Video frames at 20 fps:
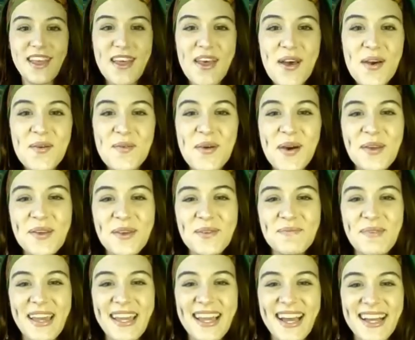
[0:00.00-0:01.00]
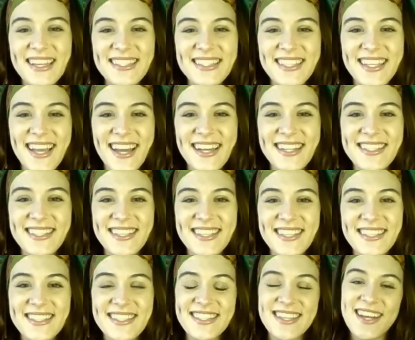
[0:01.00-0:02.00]
Welcome, my gods and
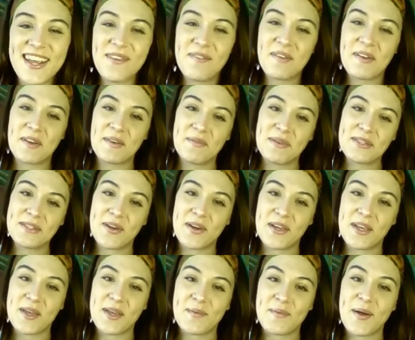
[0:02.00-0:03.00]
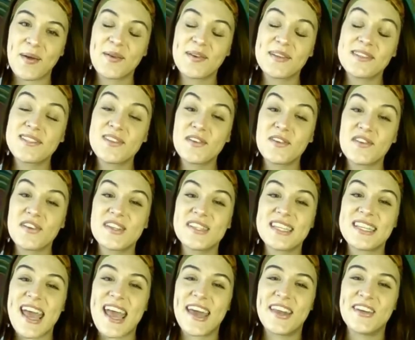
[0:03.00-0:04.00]
goddesses. Today we're going to be talking about crystal grids
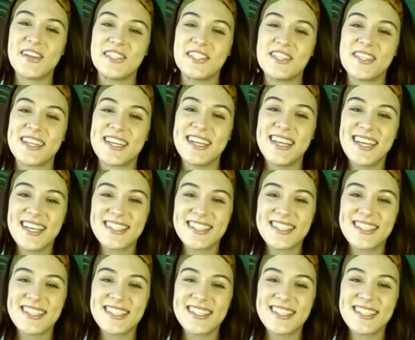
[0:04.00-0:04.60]
and energy.